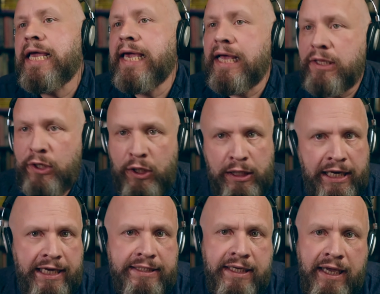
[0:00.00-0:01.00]

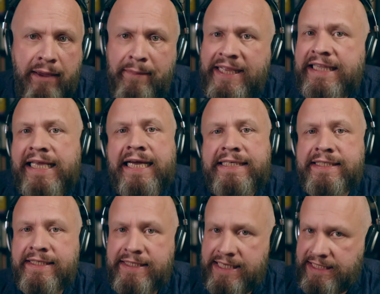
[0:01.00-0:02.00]
calculate how many
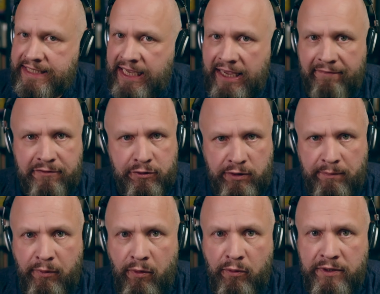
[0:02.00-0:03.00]
licenses they have to
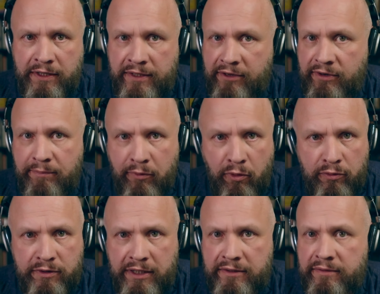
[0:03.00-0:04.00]
report, and they
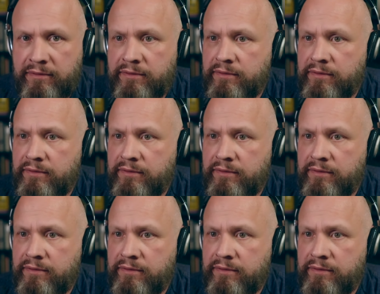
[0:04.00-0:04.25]
report it.